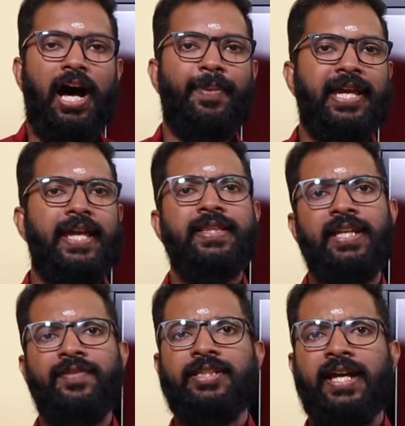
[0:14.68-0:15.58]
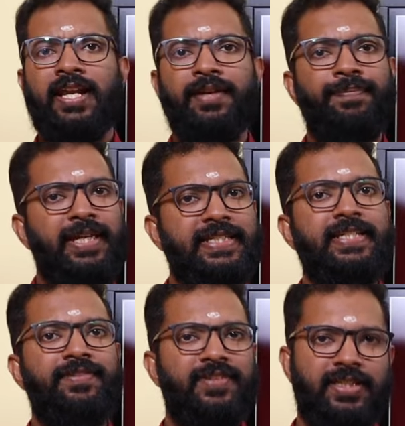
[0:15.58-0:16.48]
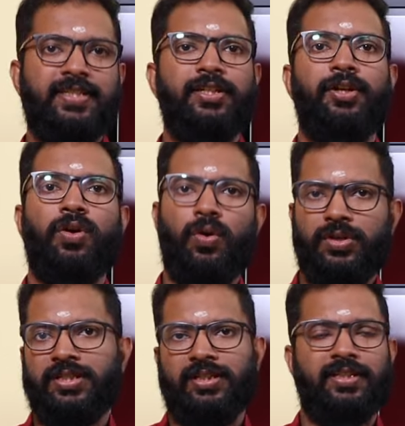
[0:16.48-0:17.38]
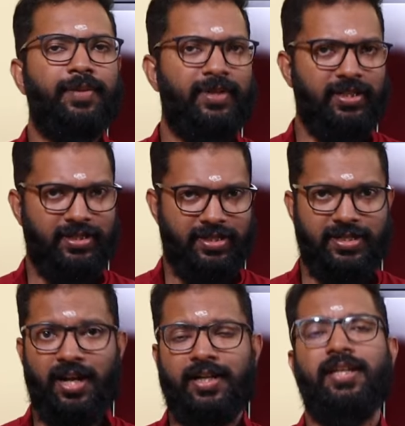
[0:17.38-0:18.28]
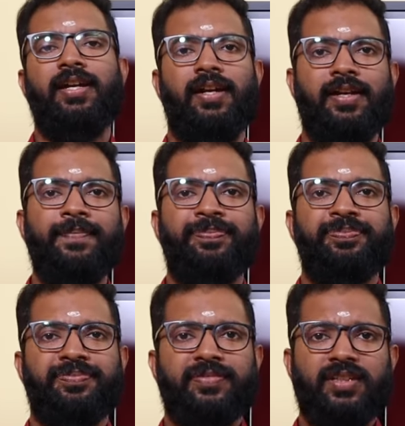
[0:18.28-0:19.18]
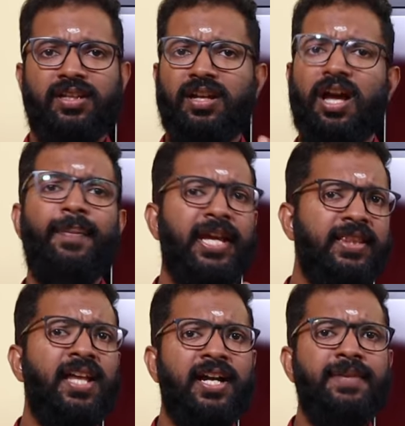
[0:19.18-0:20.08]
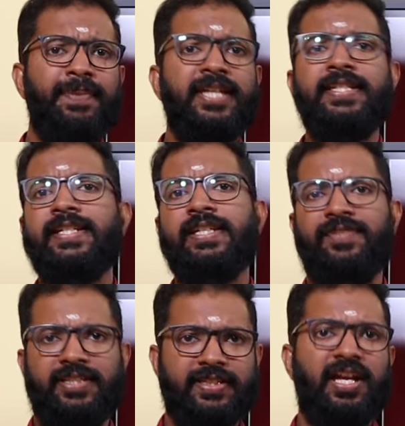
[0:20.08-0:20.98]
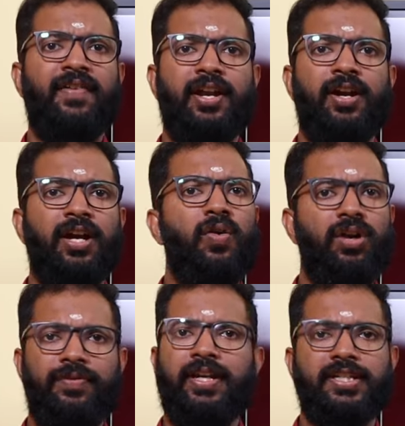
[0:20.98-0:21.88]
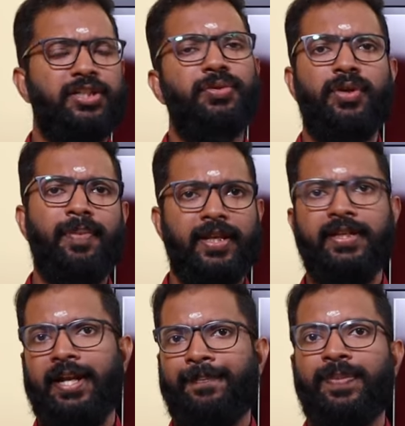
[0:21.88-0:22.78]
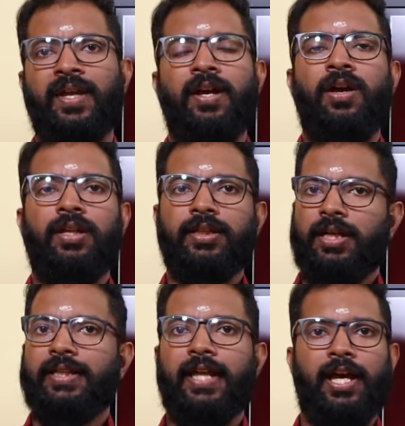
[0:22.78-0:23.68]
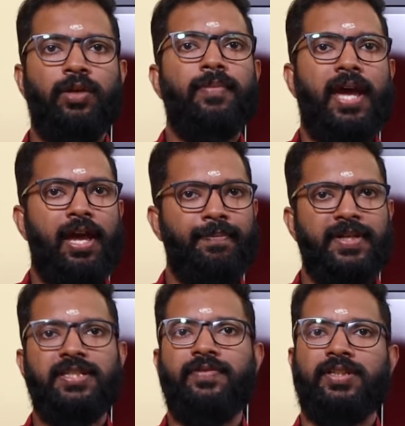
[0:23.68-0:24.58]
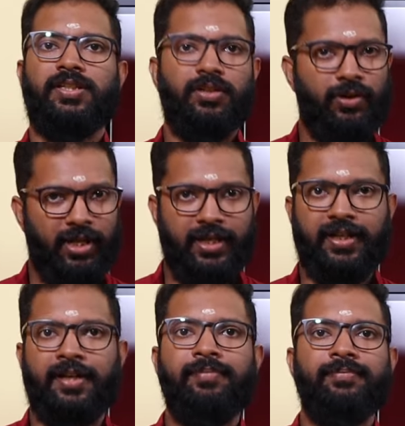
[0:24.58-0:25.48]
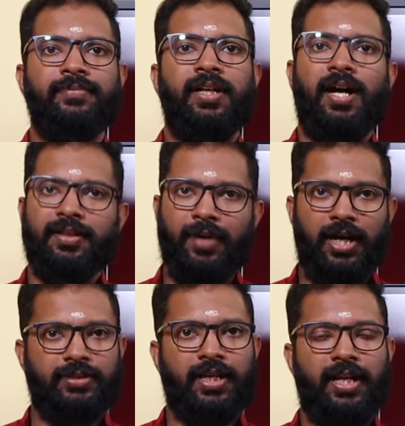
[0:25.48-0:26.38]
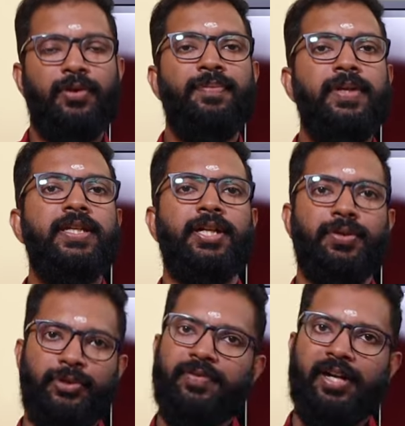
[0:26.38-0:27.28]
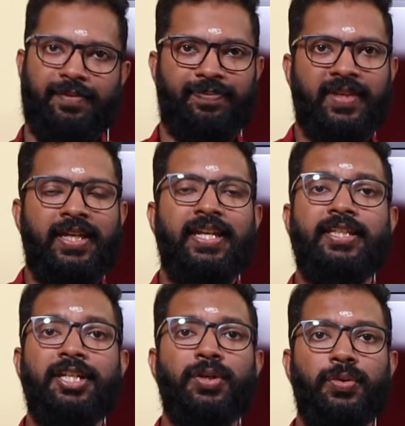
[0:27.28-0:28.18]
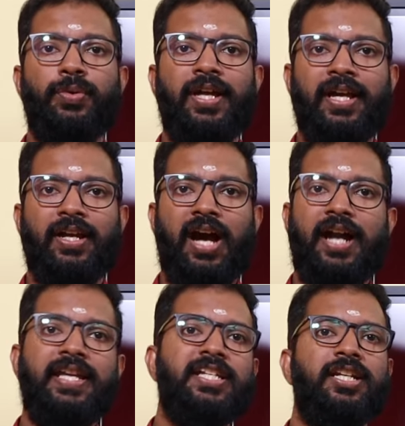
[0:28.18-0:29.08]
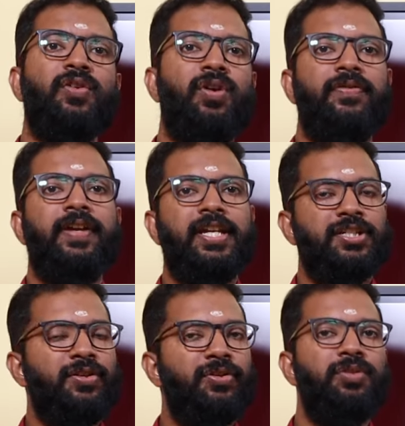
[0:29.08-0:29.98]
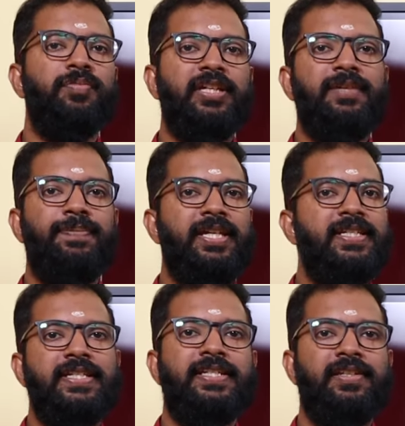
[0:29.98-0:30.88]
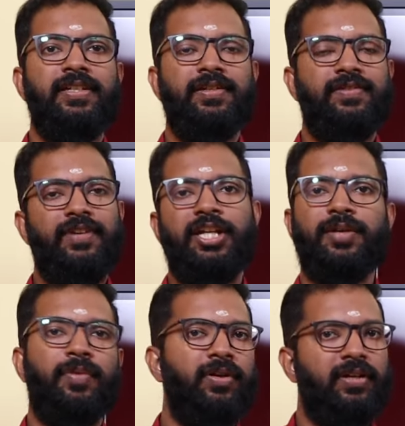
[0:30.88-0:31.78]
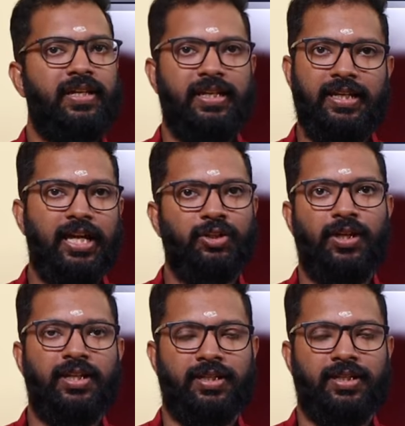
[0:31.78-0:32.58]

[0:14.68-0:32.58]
Up a Kendriya Vidyale, P G T physics in the course, Namala Statiana. Abendani P G T physics Avana qualification on the Parnera. Nilkandalum, embassy physics on Diagonam. At the Matra, Luribi to Goodivana. This is the additional qualification of this P G T. That is the end. We have